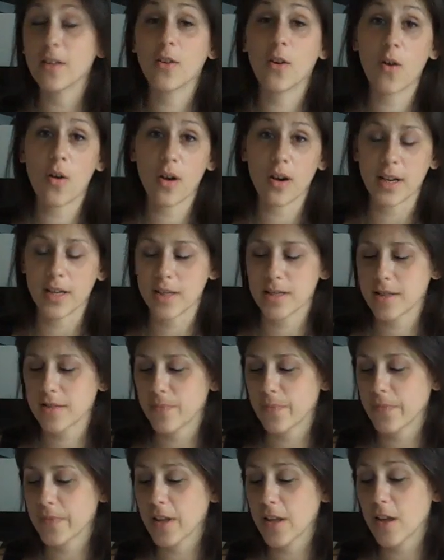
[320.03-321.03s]
Chorus.
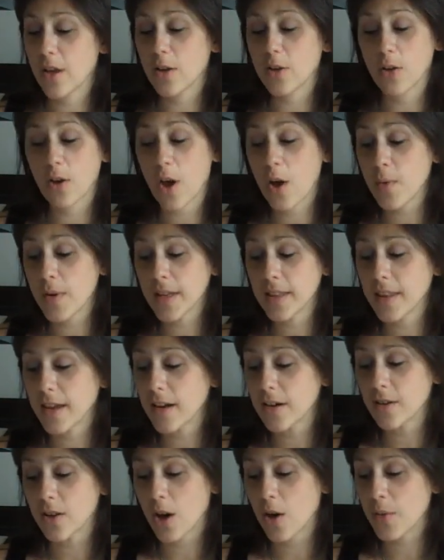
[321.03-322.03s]
Going
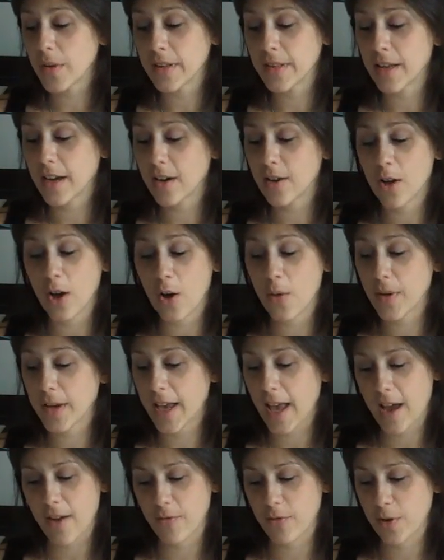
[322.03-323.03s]
there, going
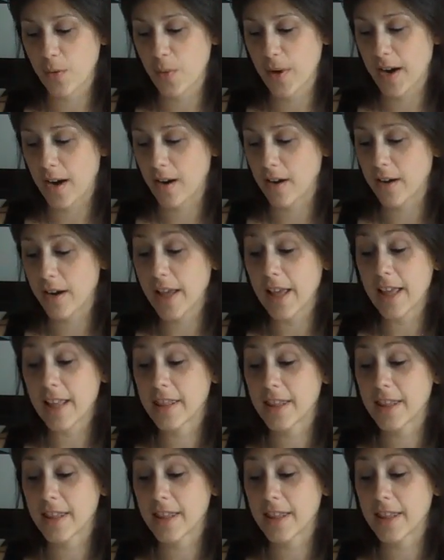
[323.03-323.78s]
everywhere.